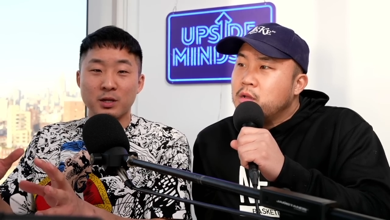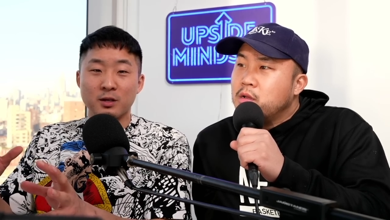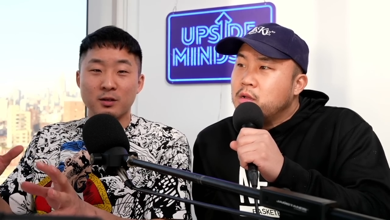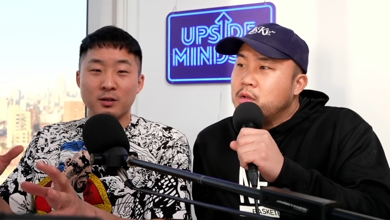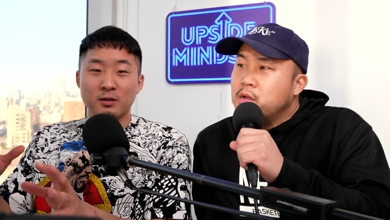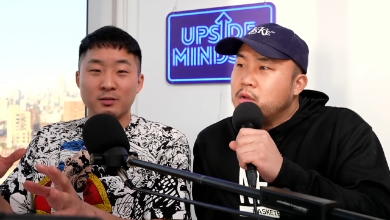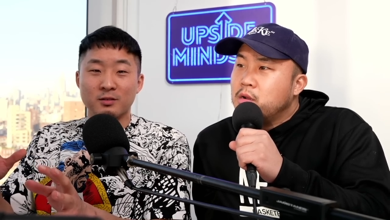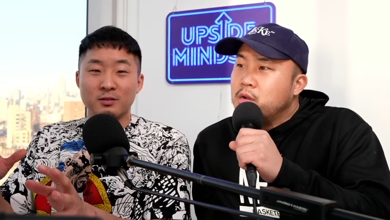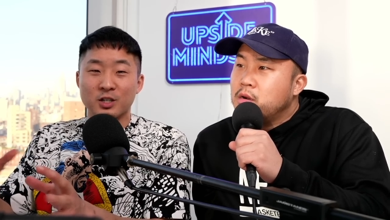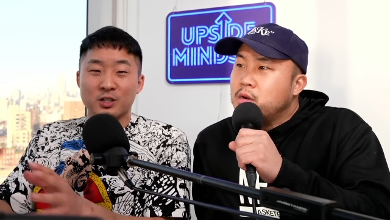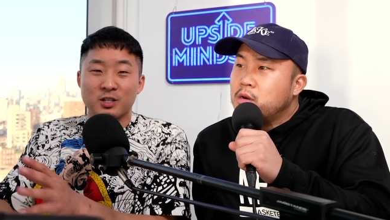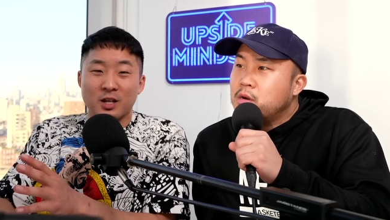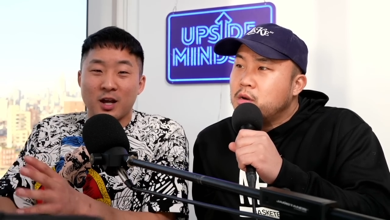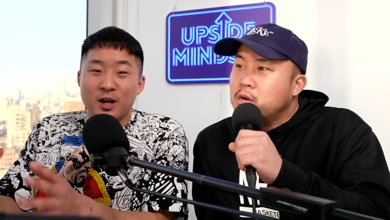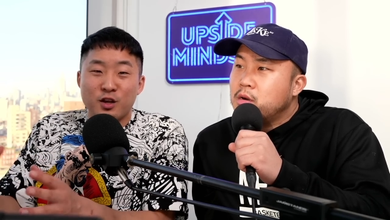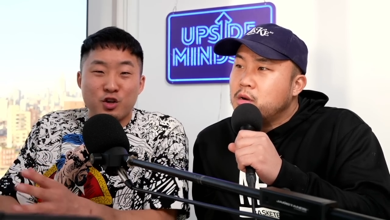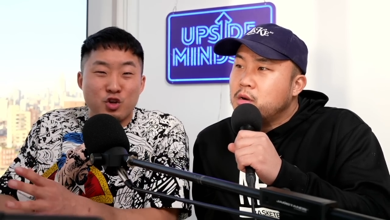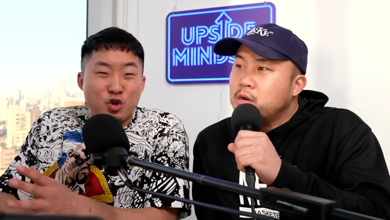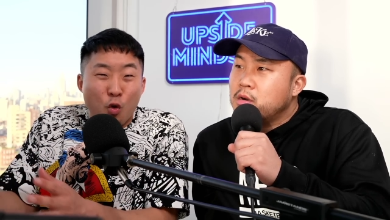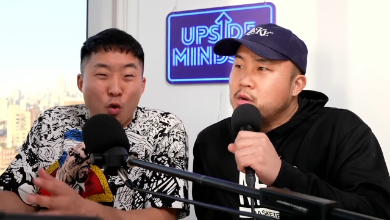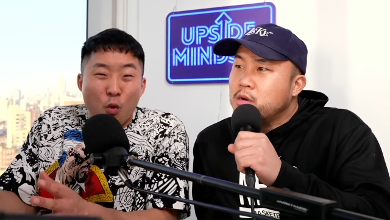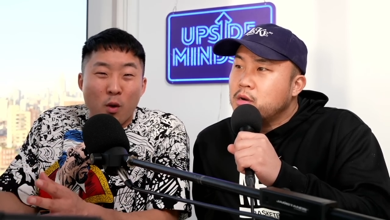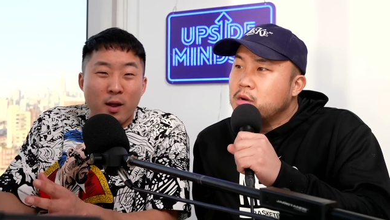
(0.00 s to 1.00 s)
Speaker 1: be just
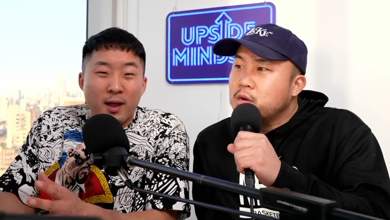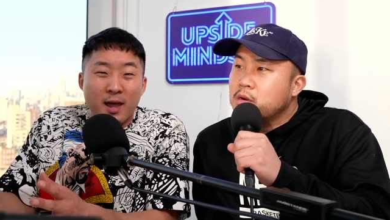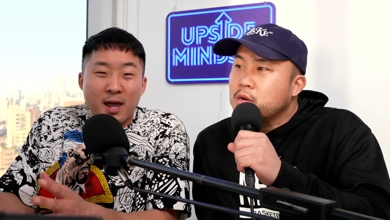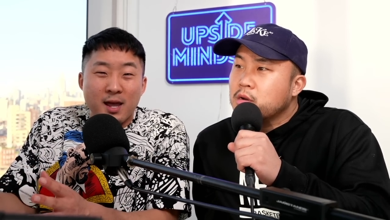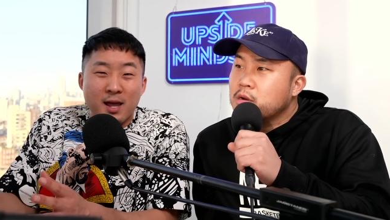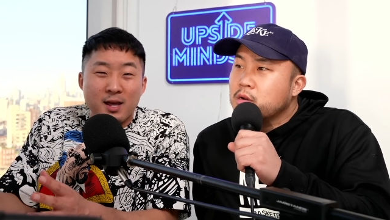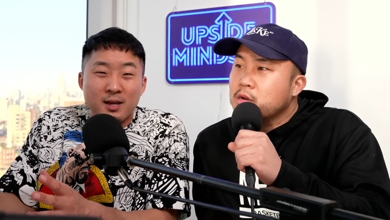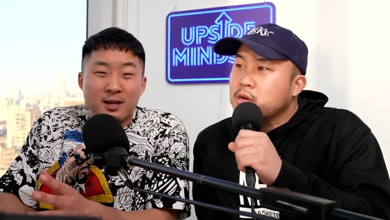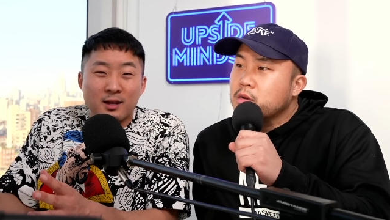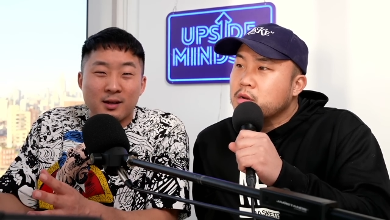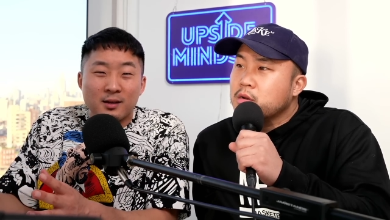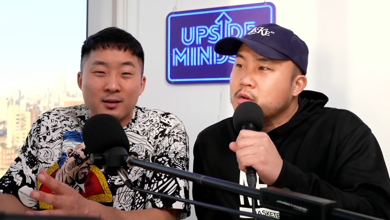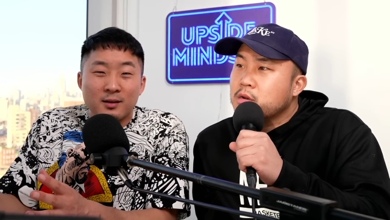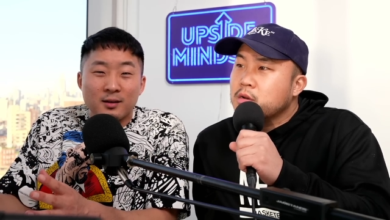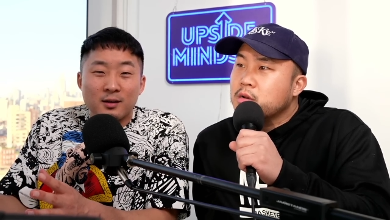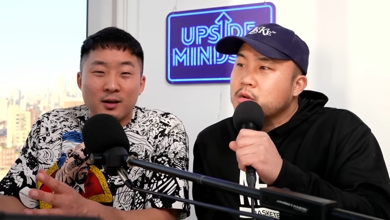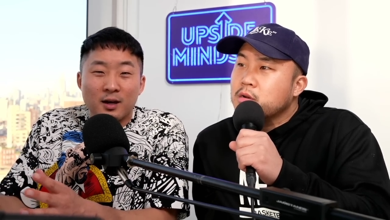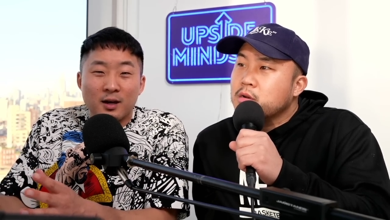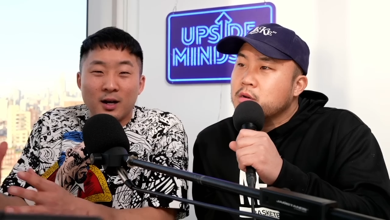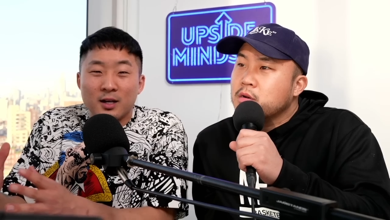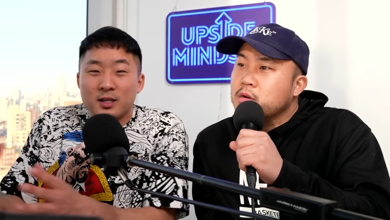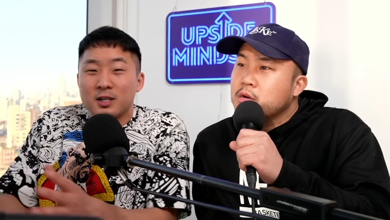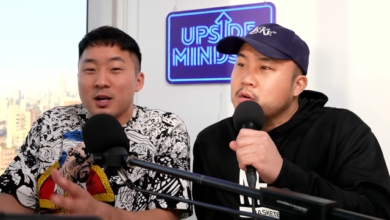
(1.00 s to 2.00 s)
annoying
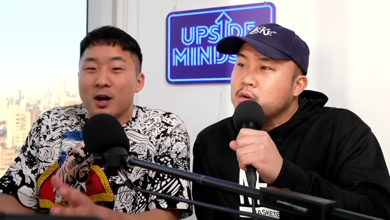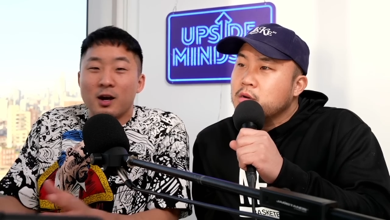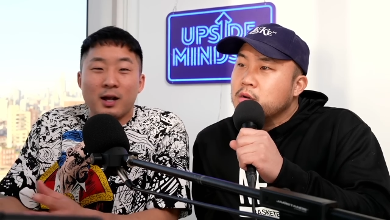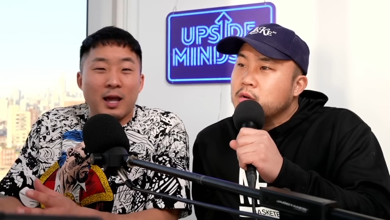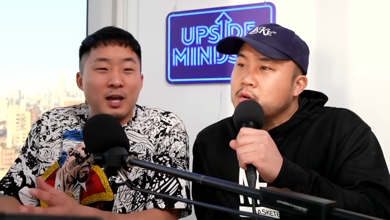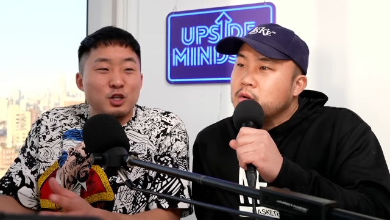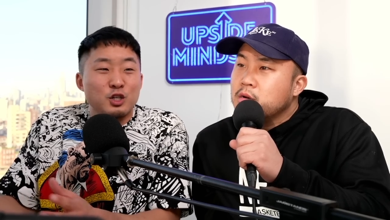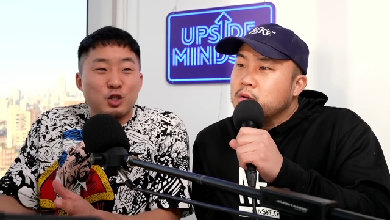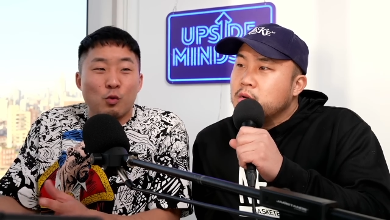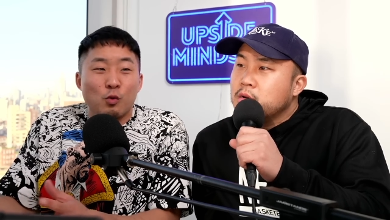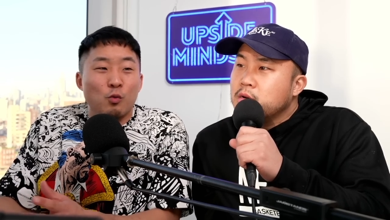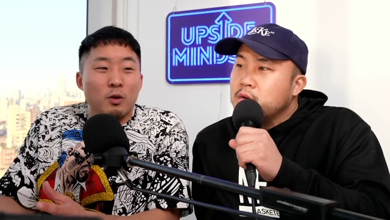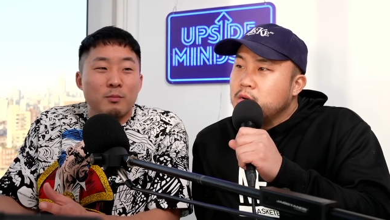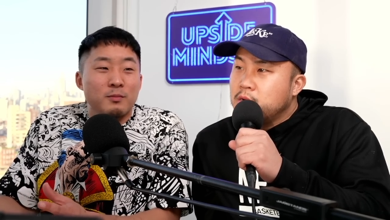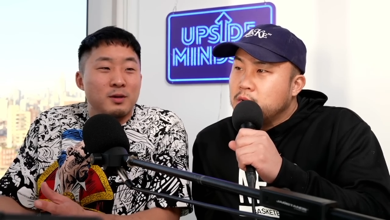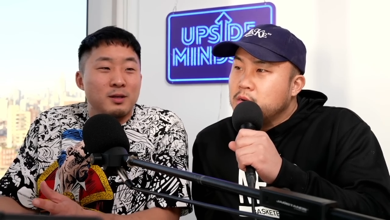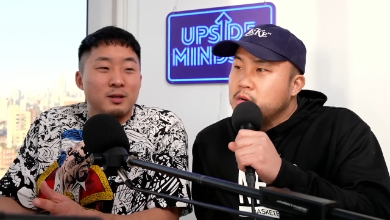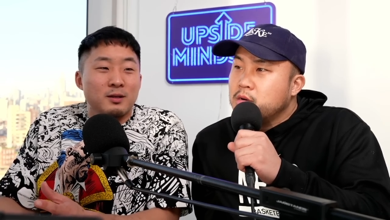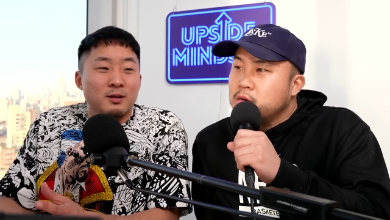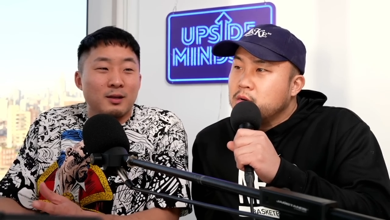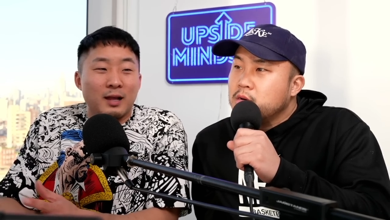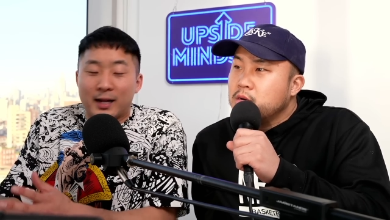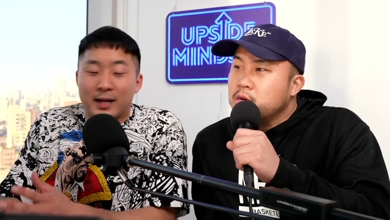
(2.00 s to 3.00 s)
a young Asian
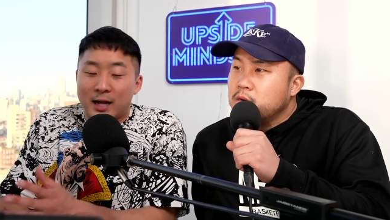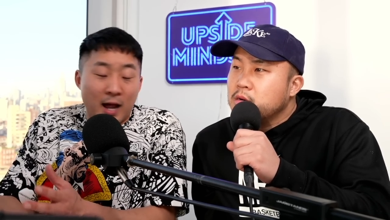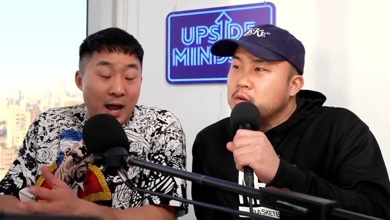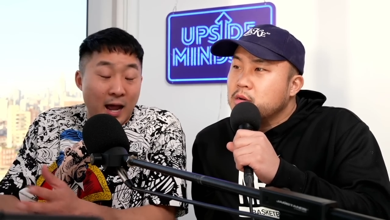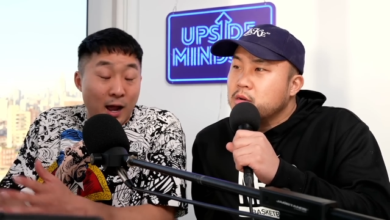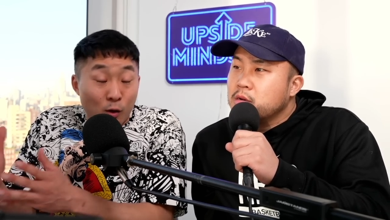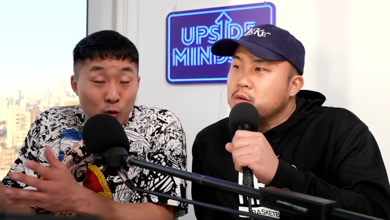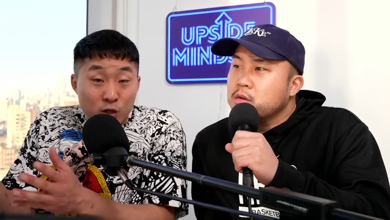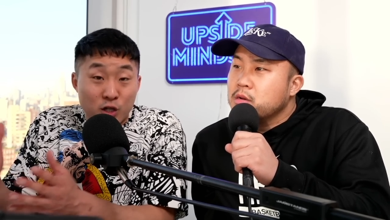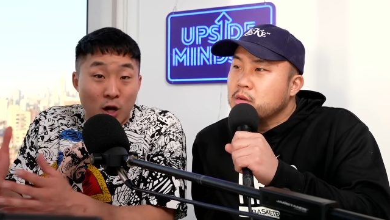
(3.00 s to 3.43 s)
woman, like a,